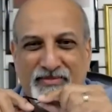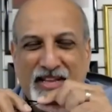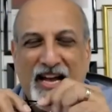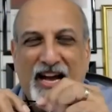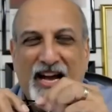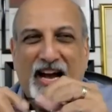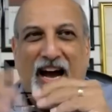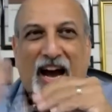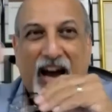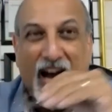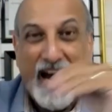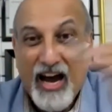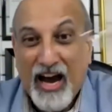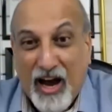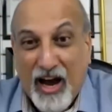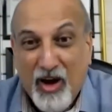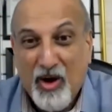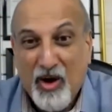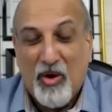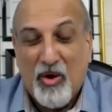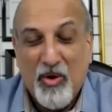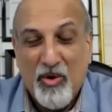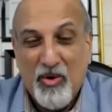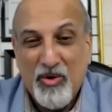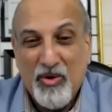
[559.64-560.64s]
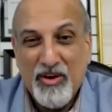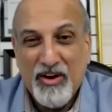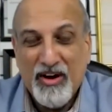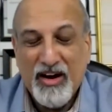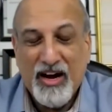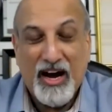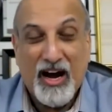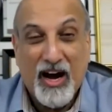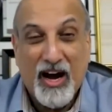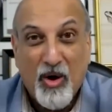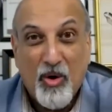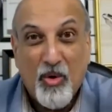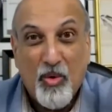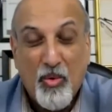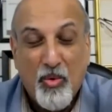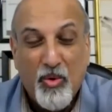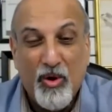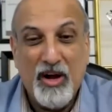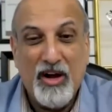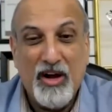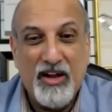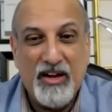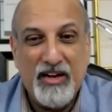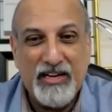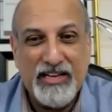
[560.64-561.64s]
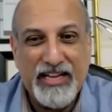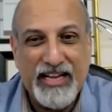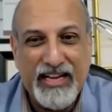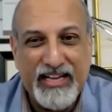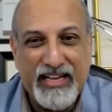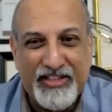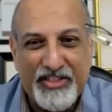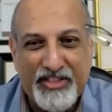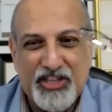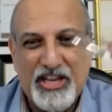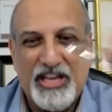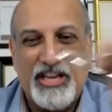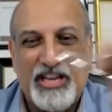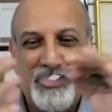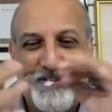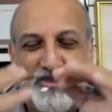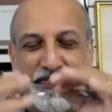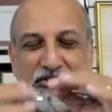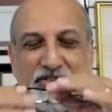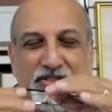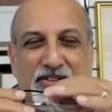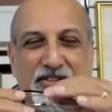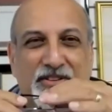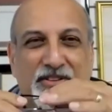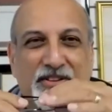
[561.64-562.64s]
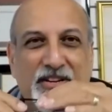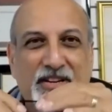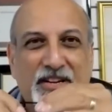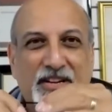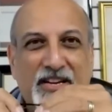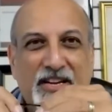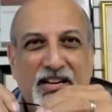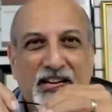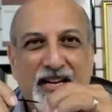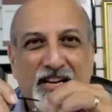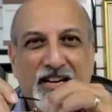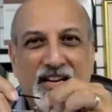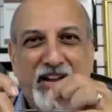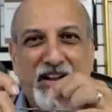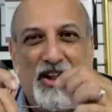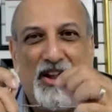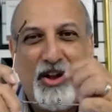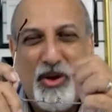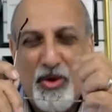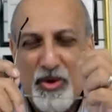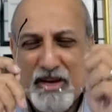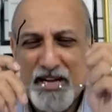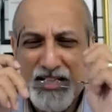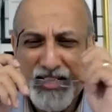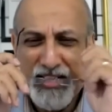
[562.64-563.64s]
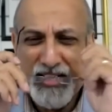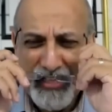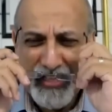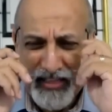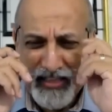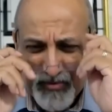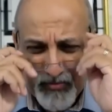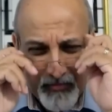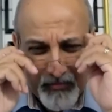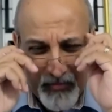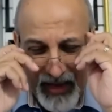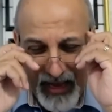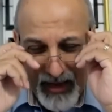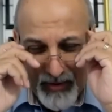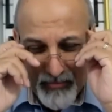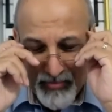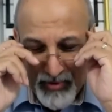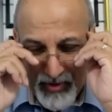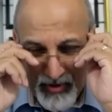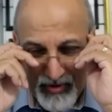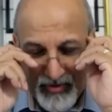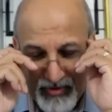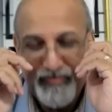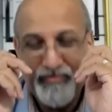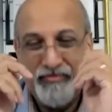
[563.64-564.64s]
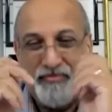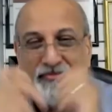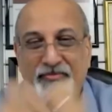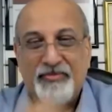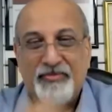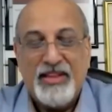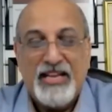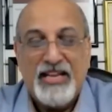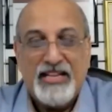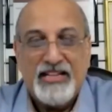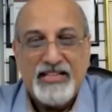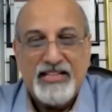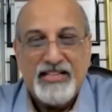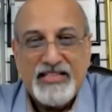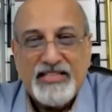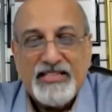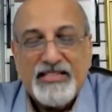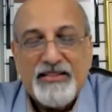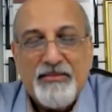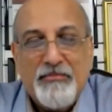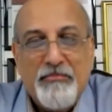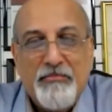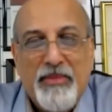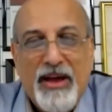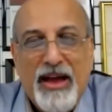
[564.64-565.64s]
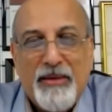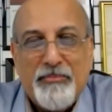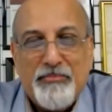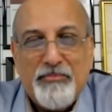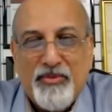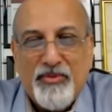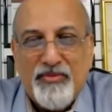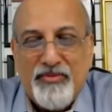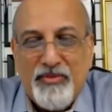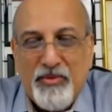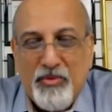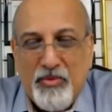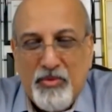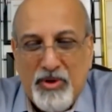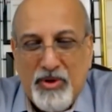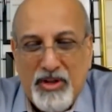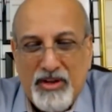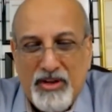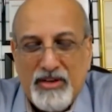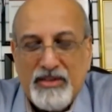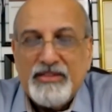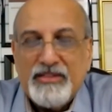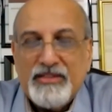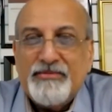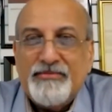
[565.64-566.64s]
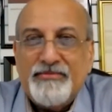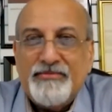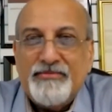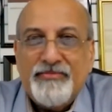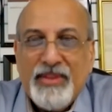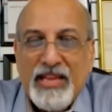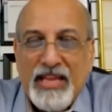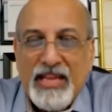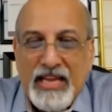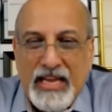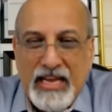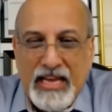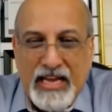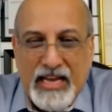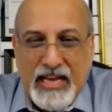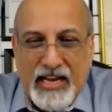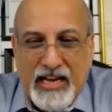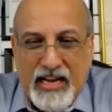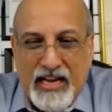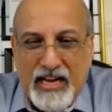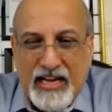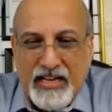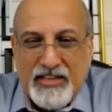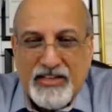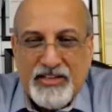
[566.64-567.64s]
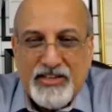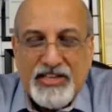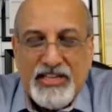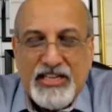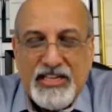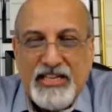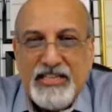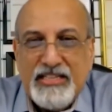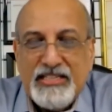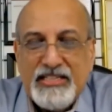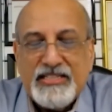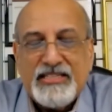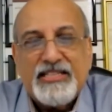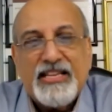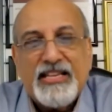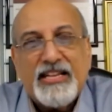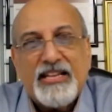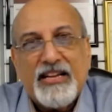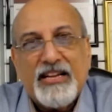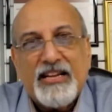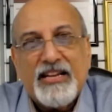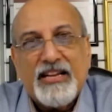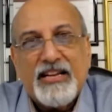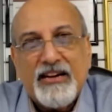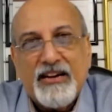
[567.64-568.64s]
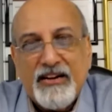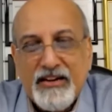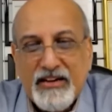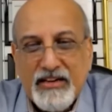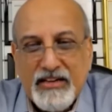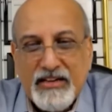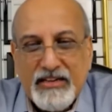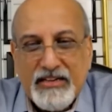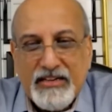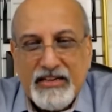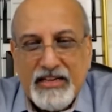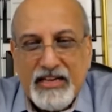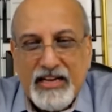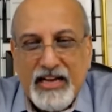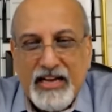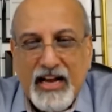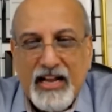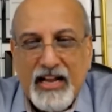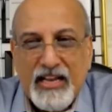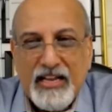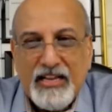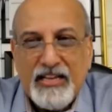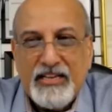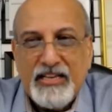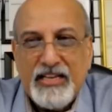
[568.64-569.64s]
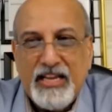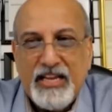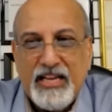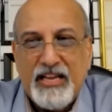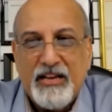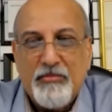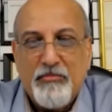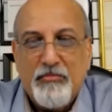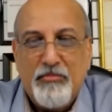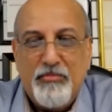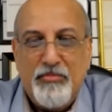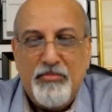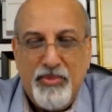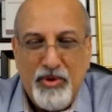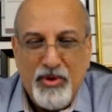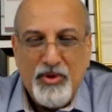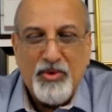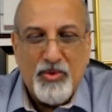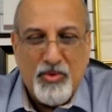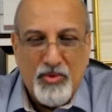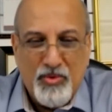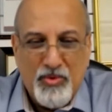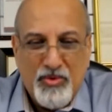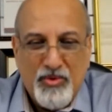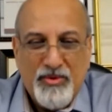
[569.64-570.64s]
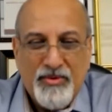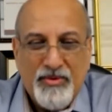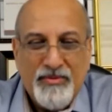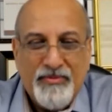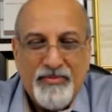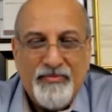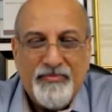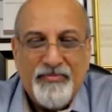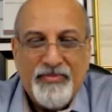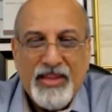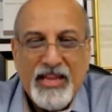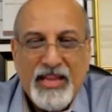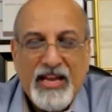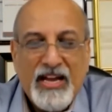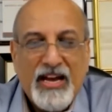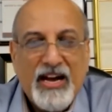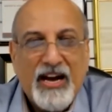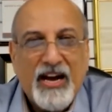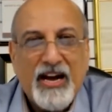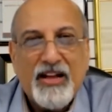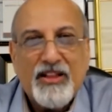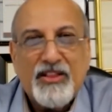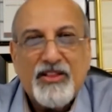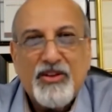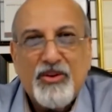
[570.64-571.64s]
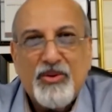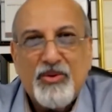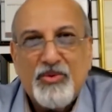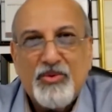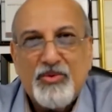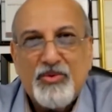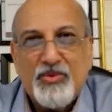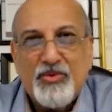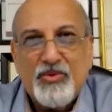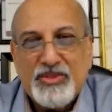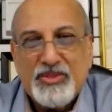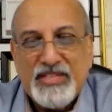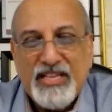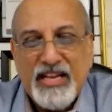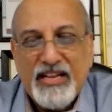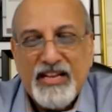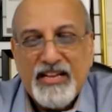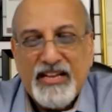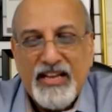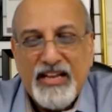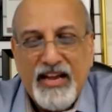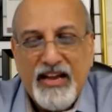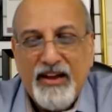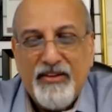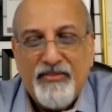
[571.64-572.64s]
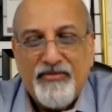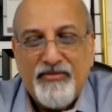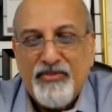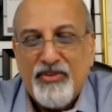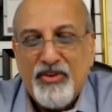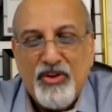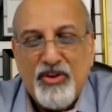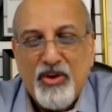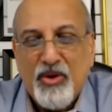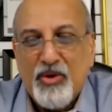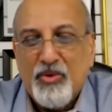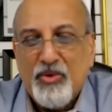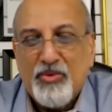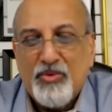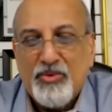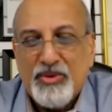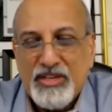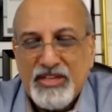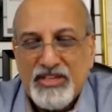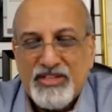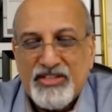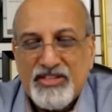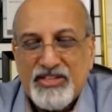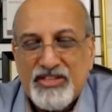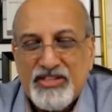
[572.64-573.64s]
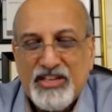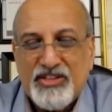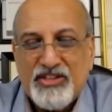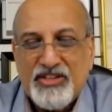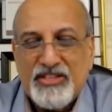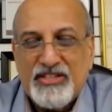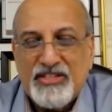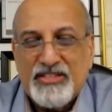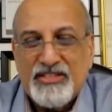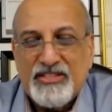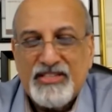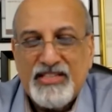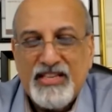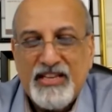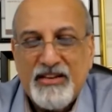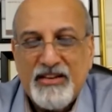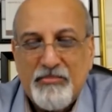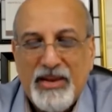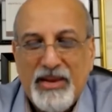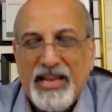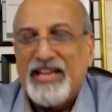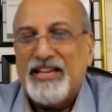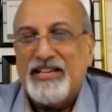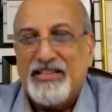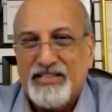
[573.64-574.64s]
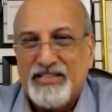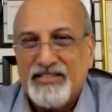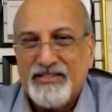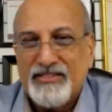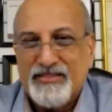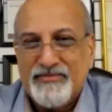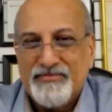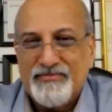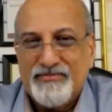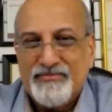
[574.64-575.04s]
how our world has changed. Look at this map. This is a map of the world. Countries that are colored in blue are those that have no restrictions in place.